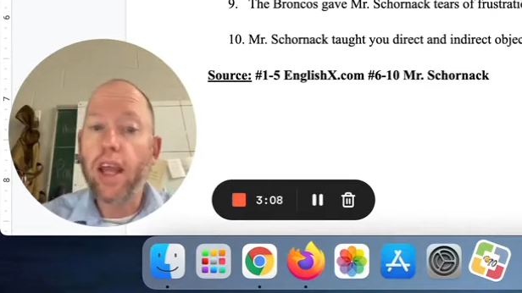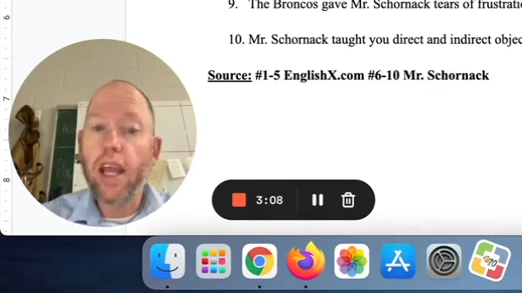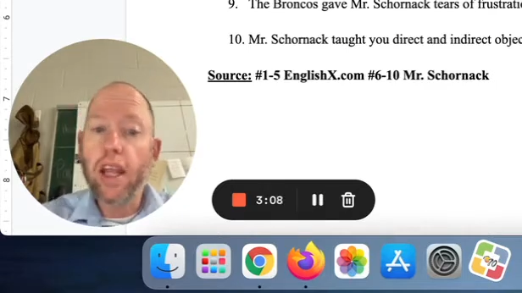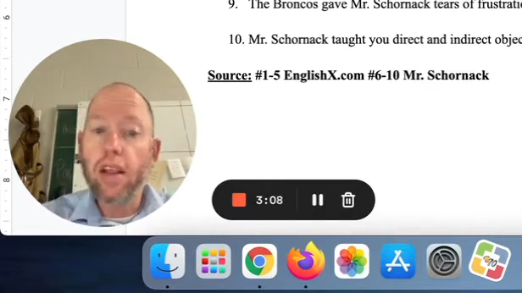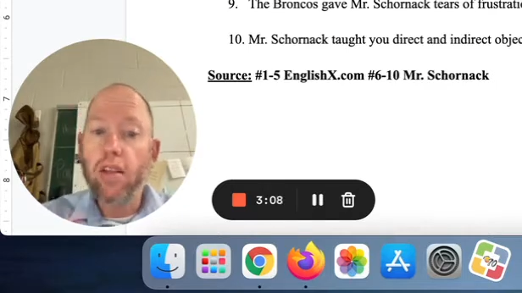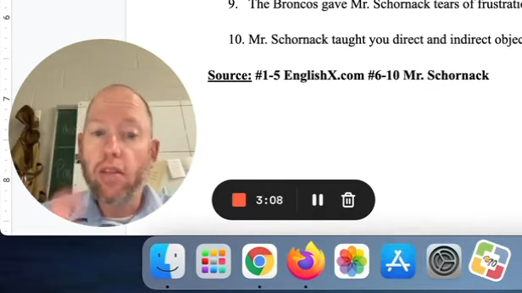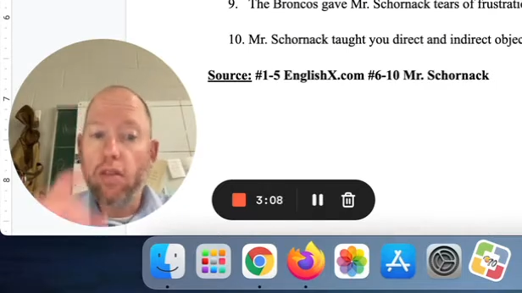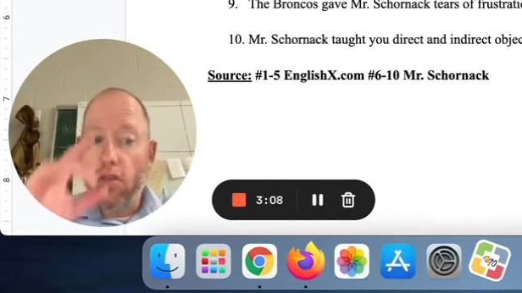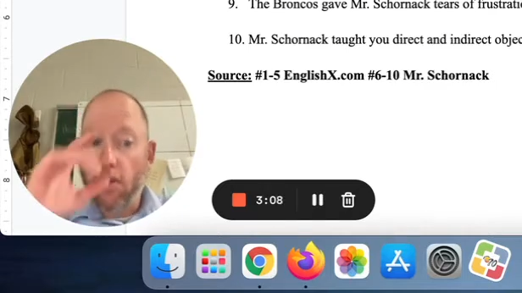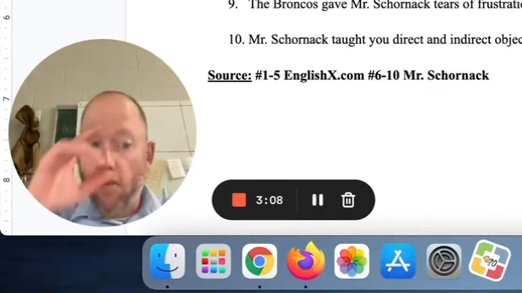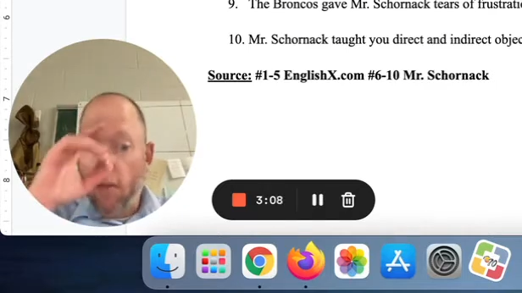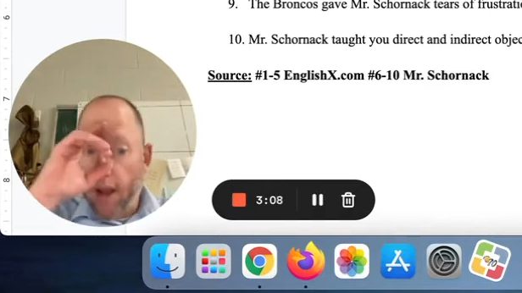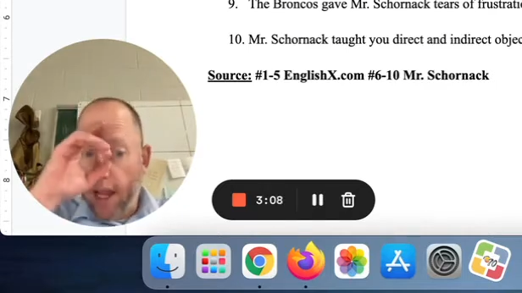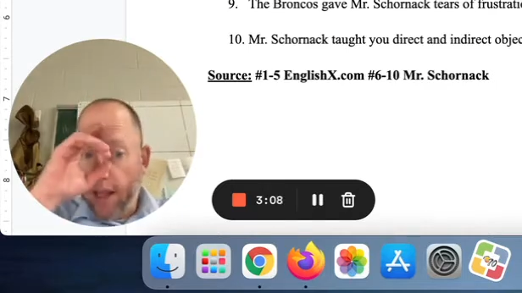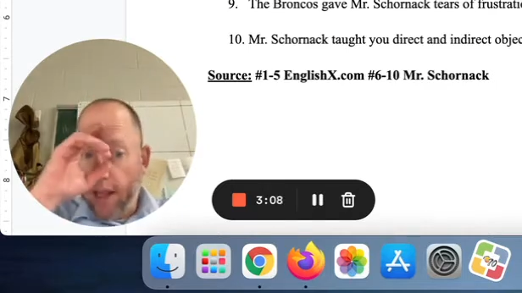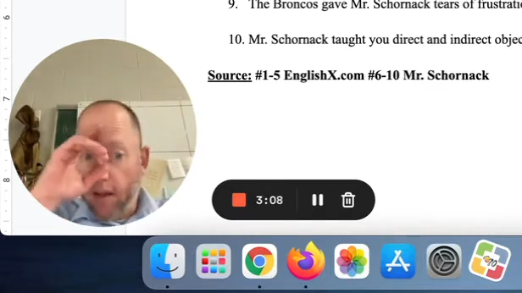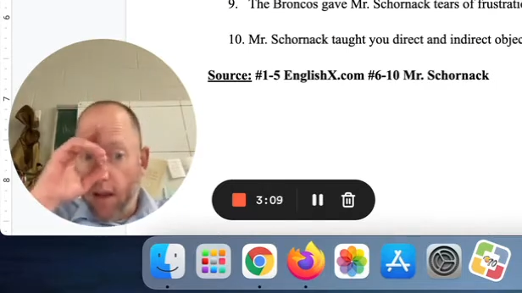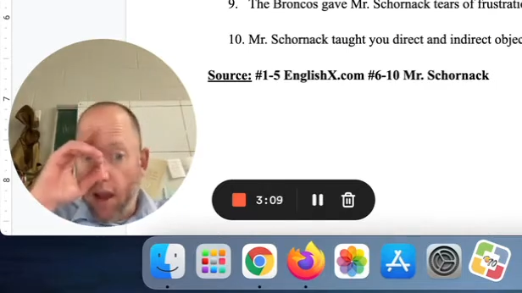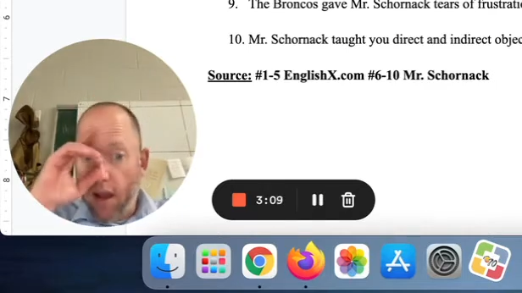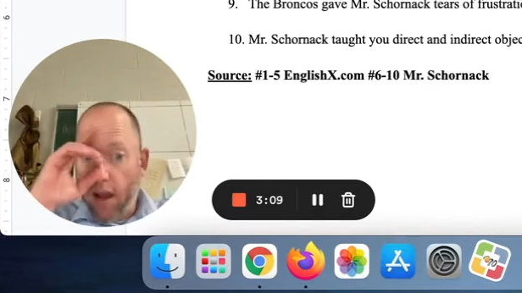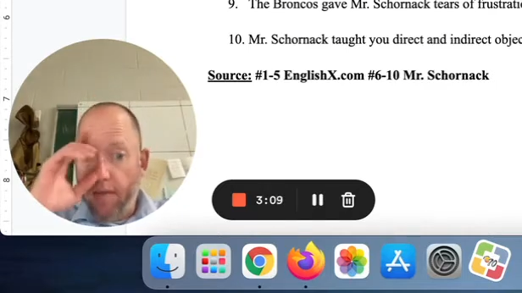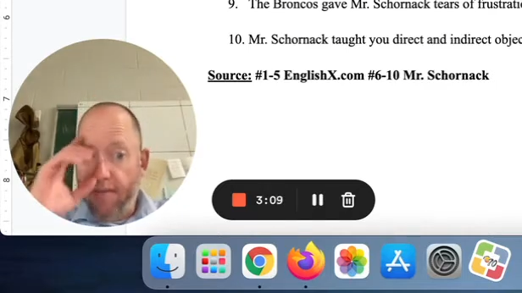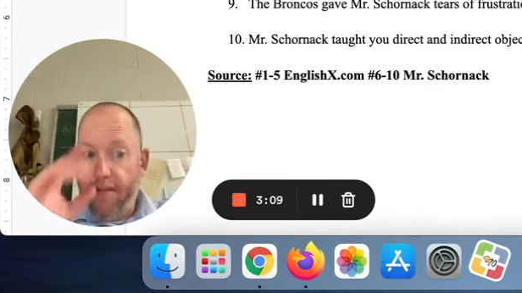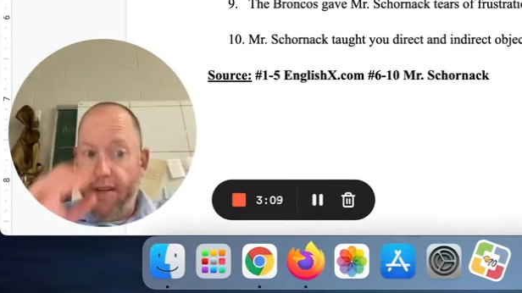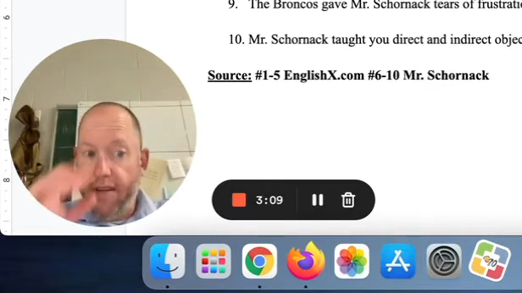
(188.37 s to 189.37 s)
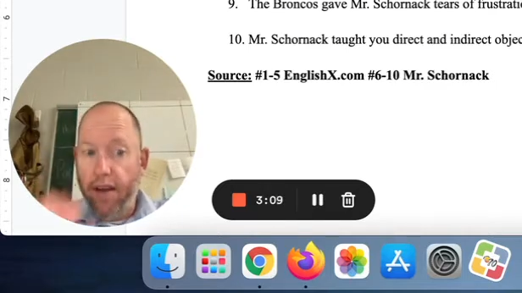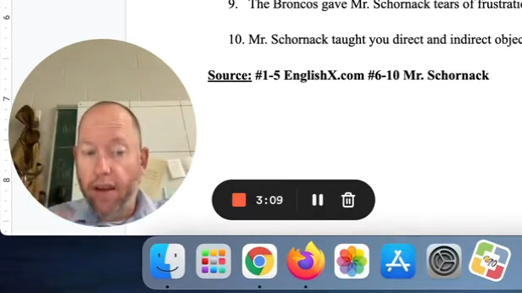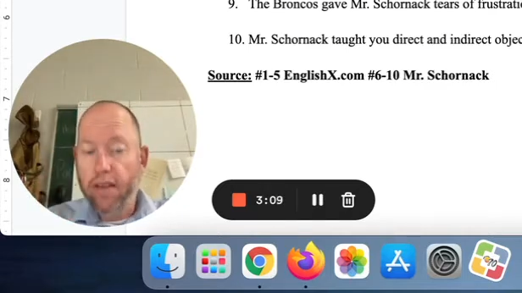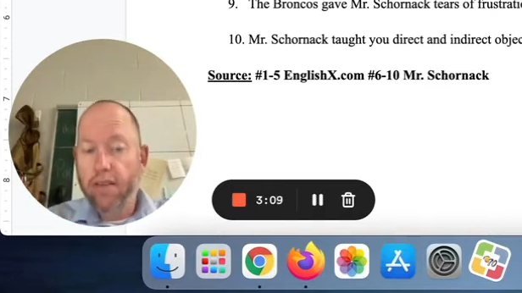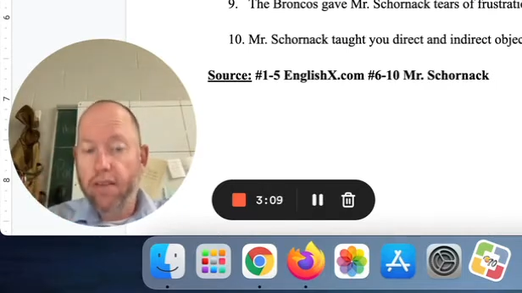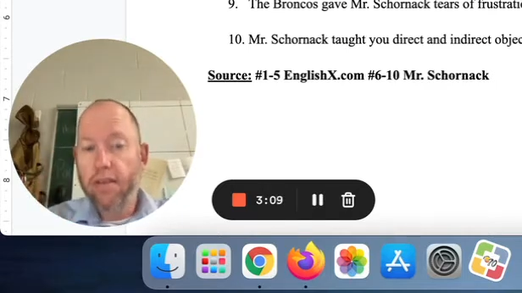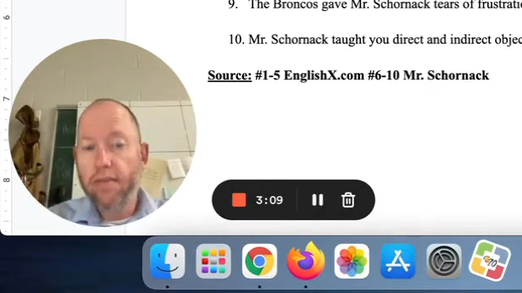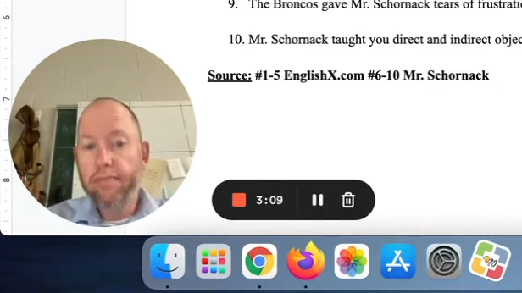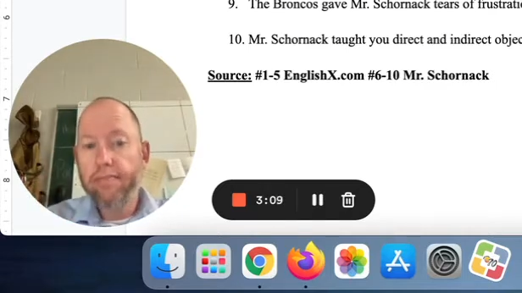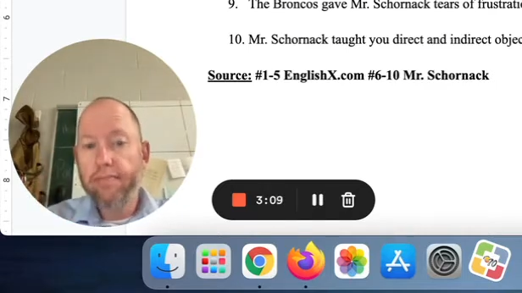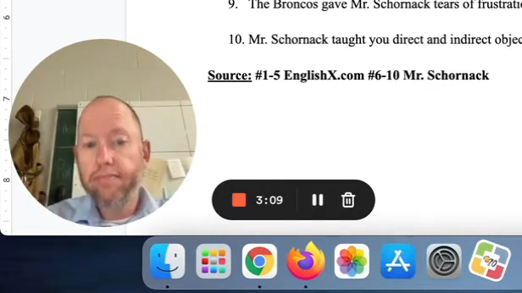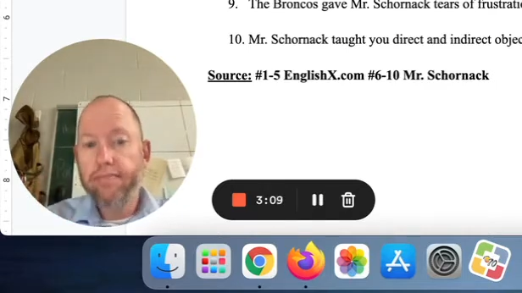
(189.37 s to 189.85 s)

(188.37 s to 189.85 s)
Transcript: indirect objects.